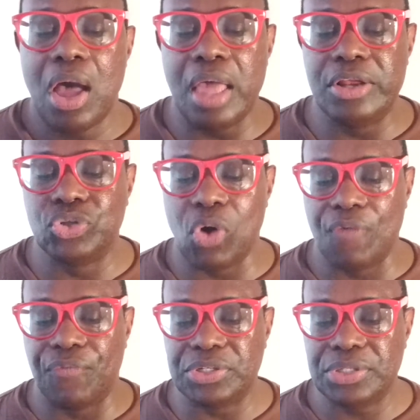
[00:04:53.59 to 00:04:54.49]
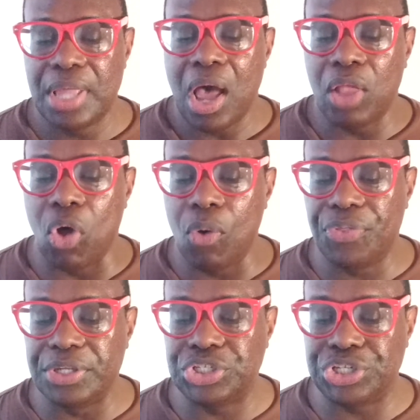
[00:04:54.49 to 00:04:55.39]
in his office, along
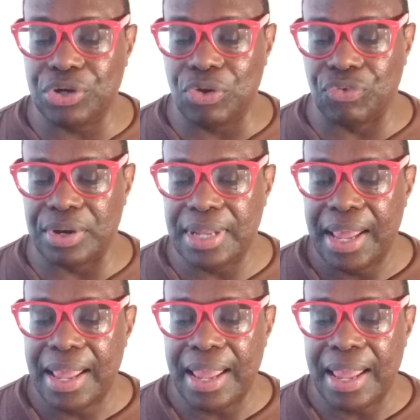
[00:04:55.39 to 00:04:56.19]
with his children,